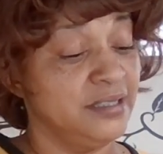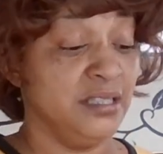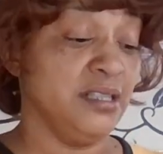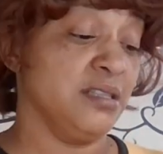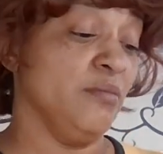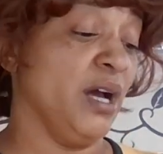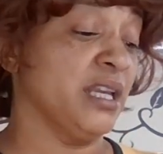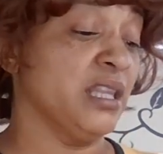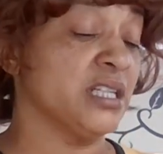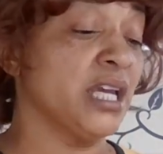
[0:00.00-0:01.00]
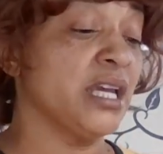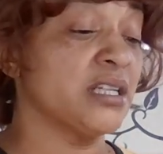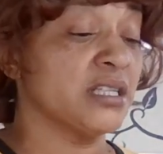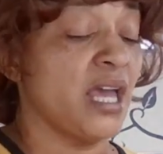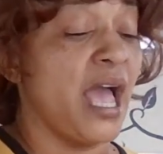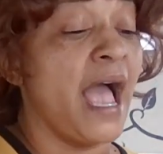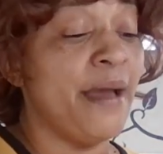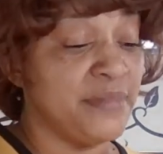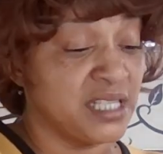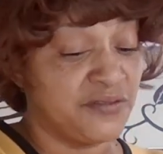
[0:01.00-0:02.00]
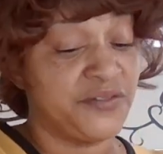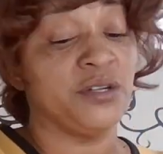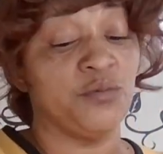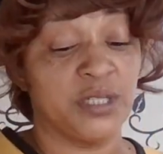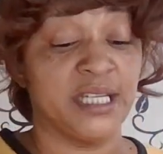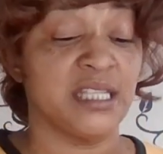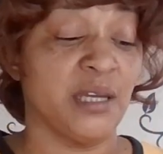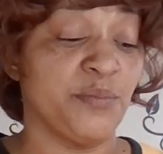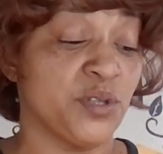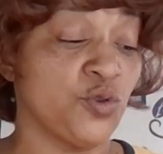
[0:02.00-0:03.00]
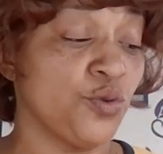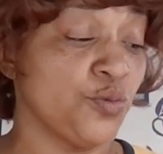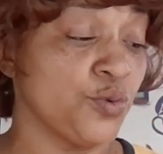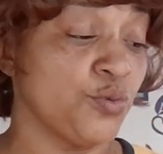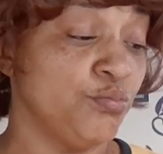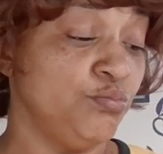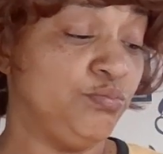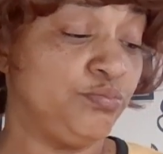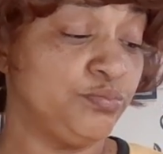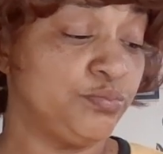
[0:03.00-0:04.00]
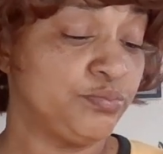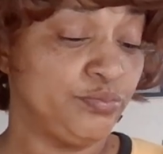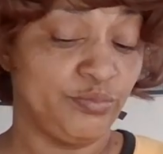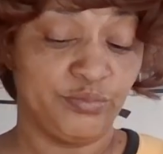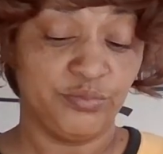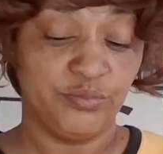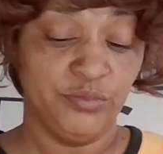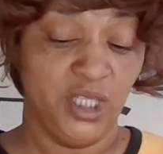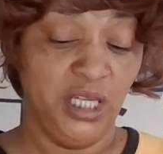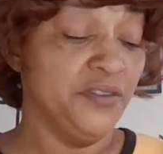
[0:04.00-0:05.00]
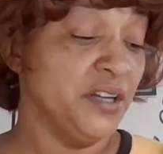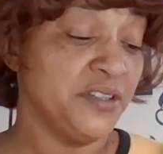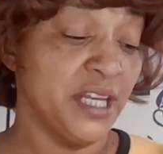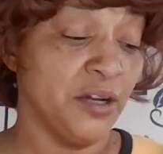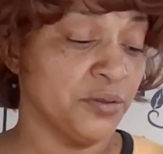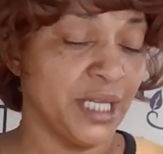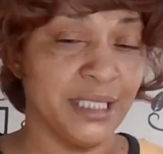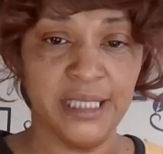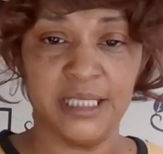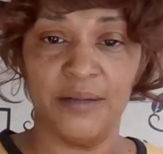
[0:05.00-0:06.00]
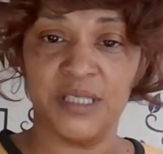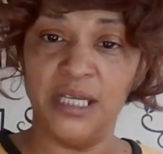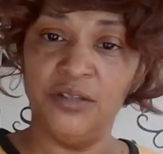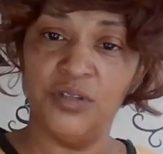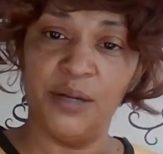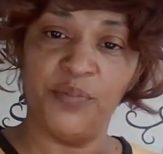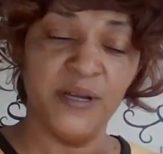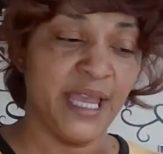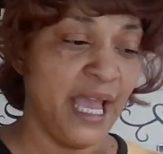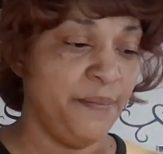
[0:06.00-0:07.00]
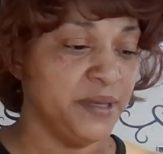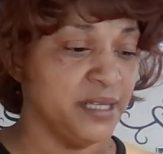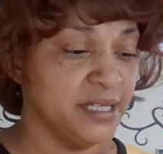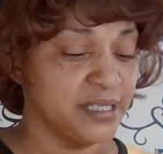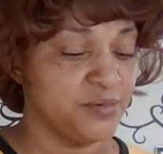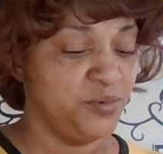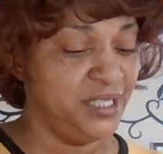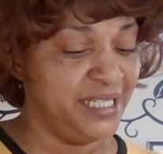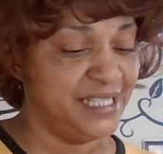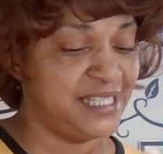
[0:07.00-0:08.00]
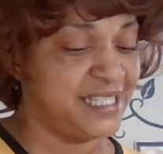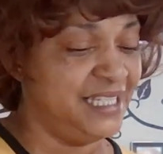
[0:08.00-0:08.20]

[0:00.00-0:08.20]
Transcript: This is somebody that changes the atmosphere when they step into a room. Even if they don't, listen, I'm telling you, they bring happiness. What?